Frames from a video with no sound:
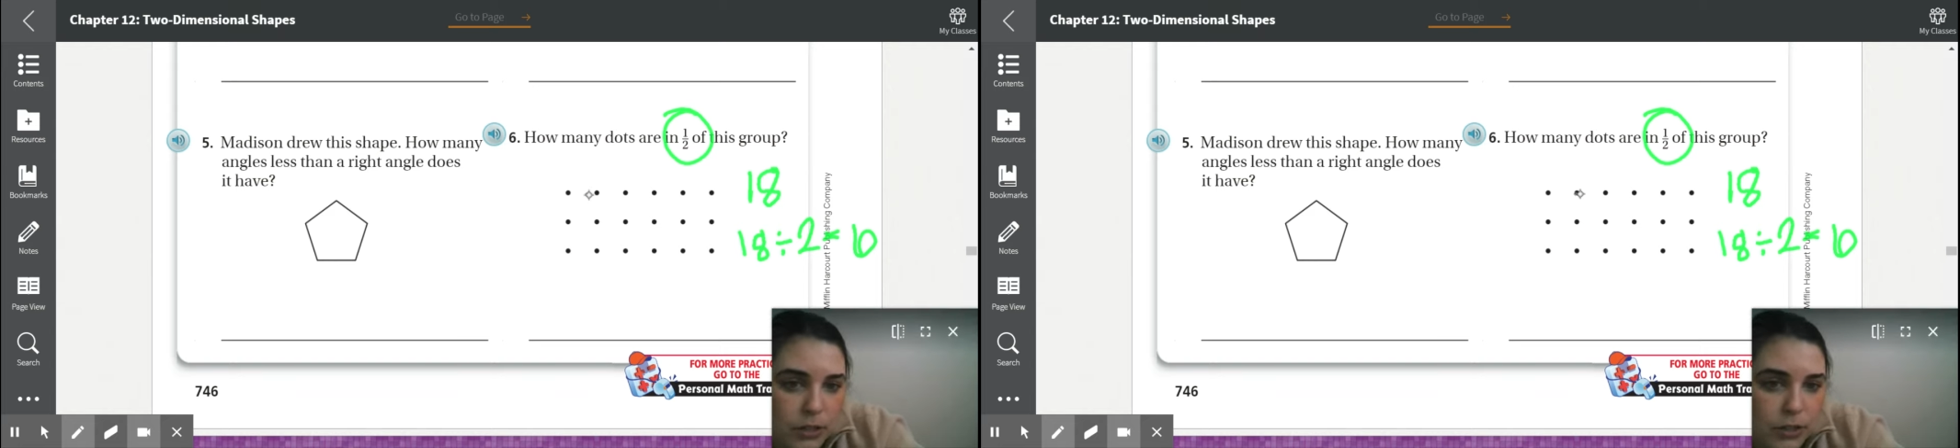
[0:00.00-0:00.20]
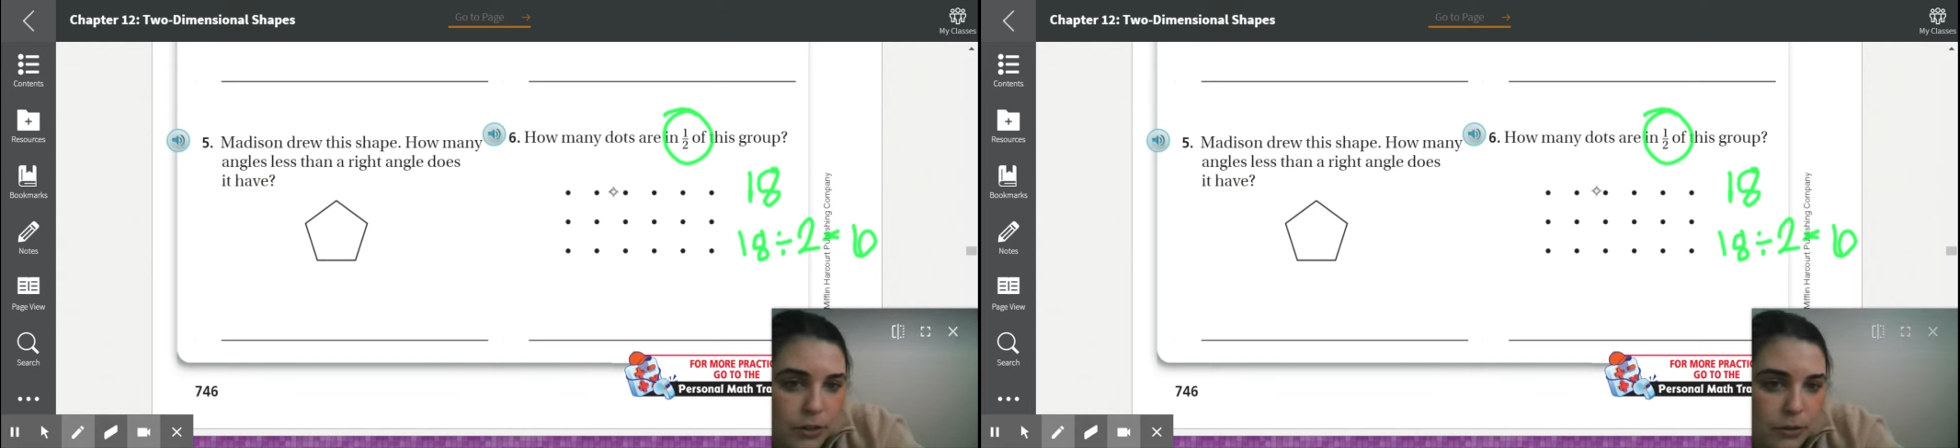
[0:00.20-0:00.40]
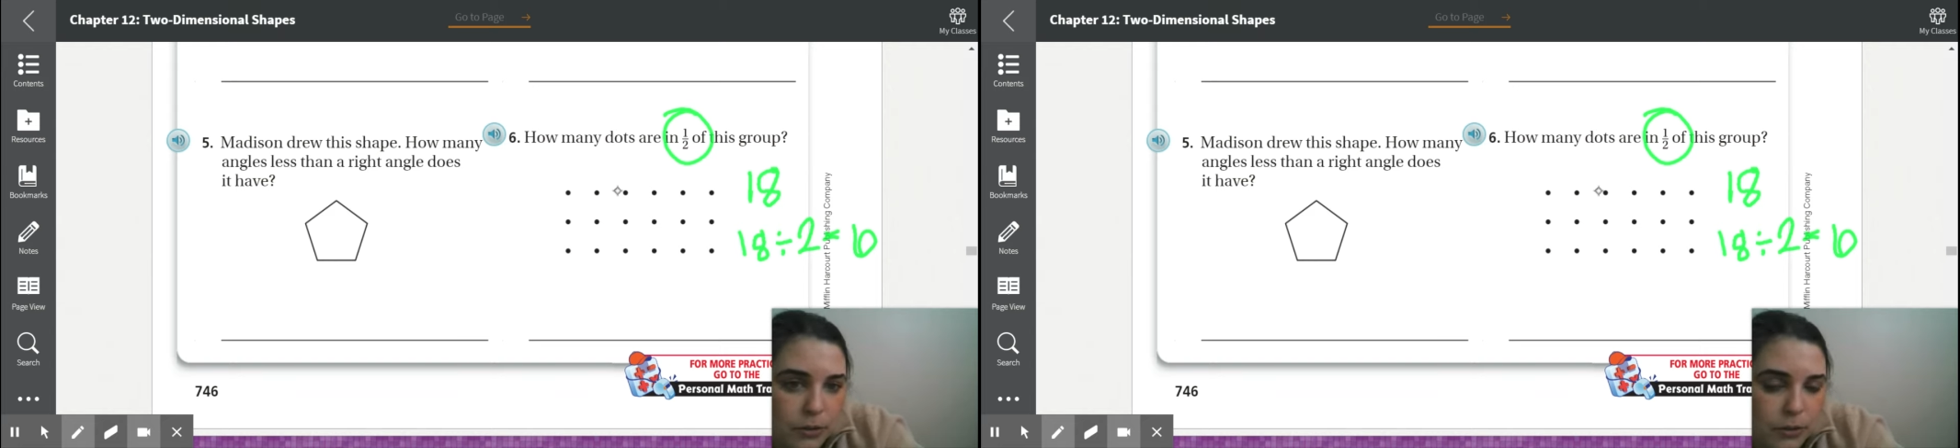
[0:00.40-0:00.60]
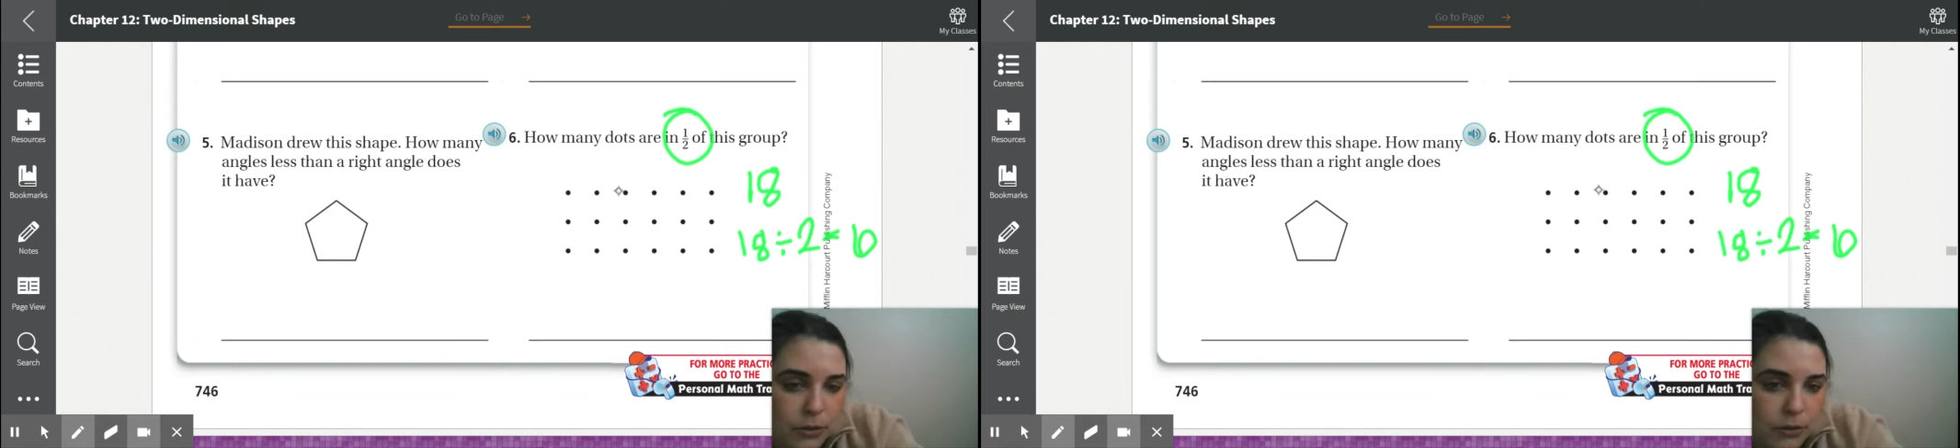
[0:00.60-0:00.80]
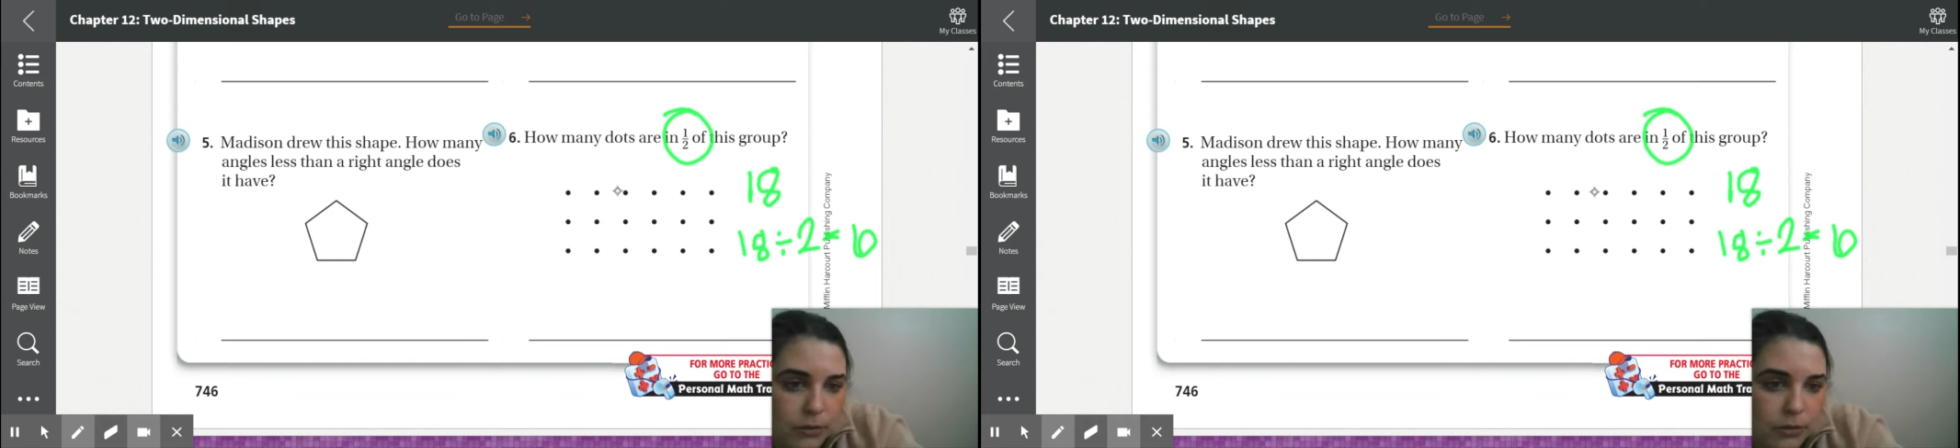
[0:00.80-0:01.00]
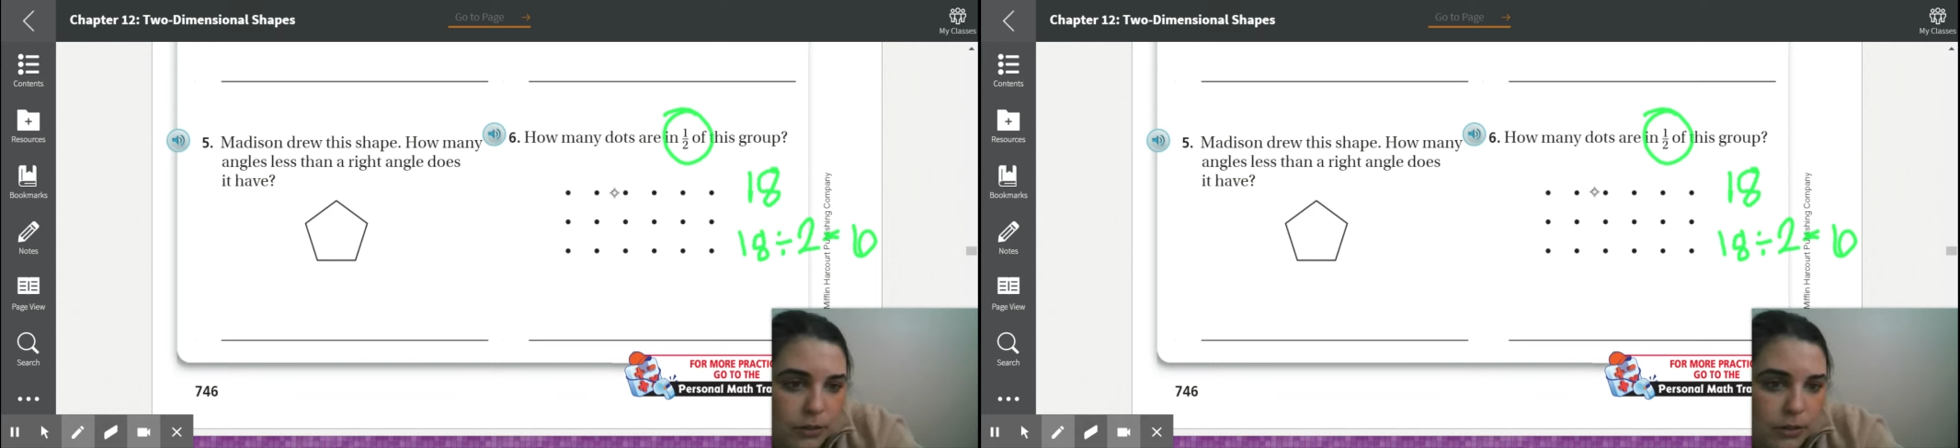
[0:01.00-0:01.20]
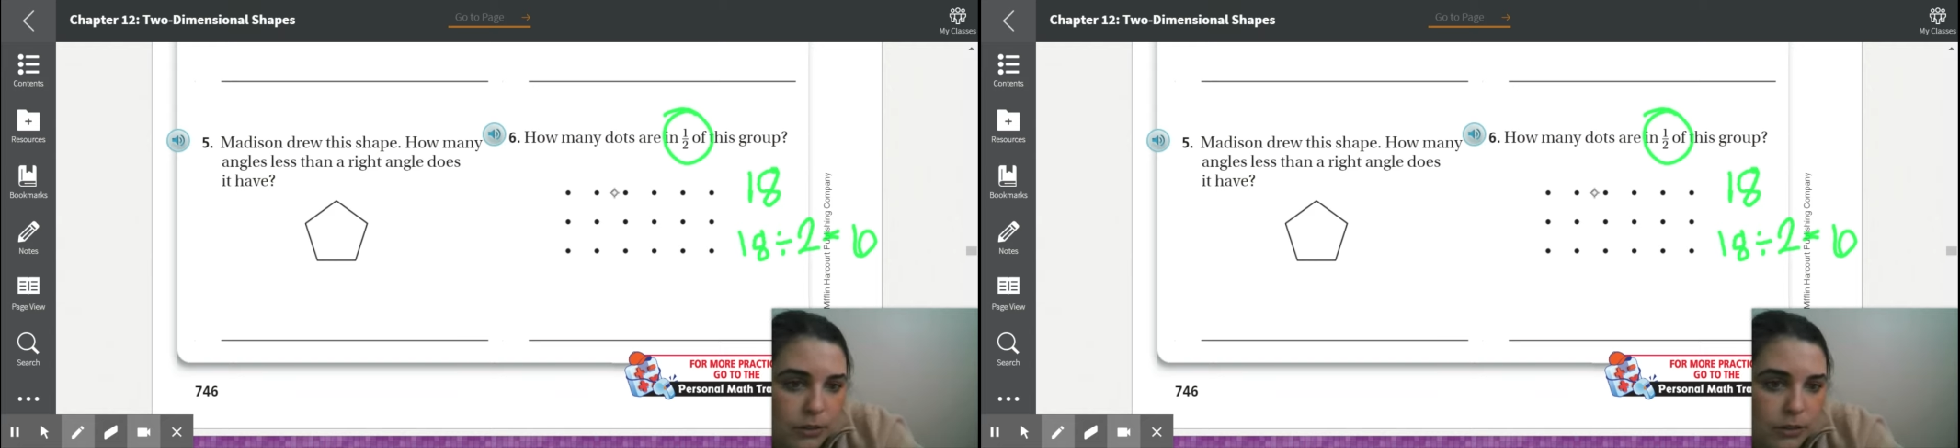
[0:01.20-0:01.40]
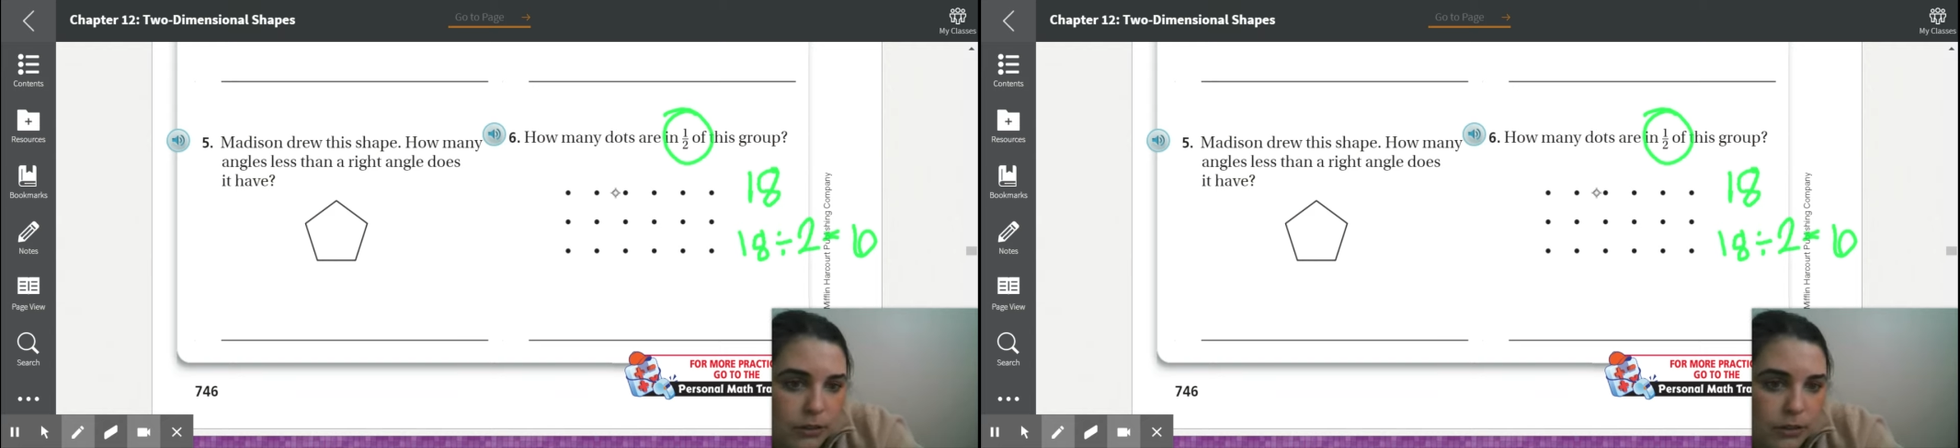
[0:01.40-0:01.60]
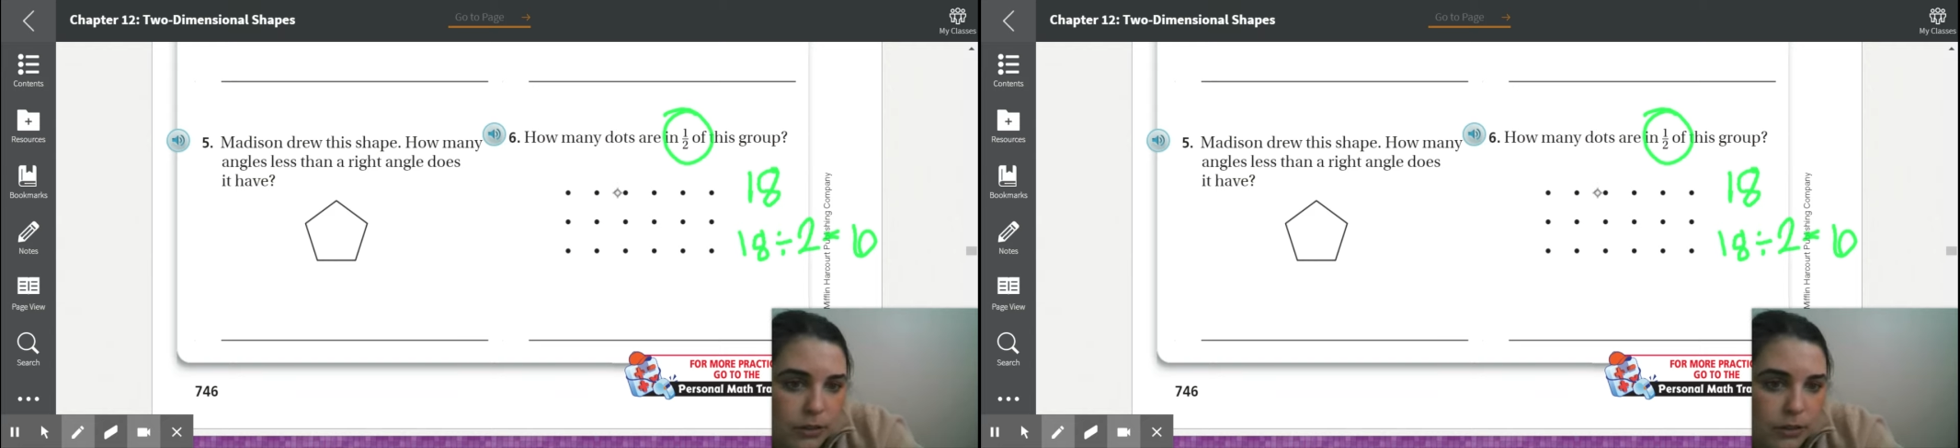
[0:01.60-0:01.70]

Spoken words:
2, 3,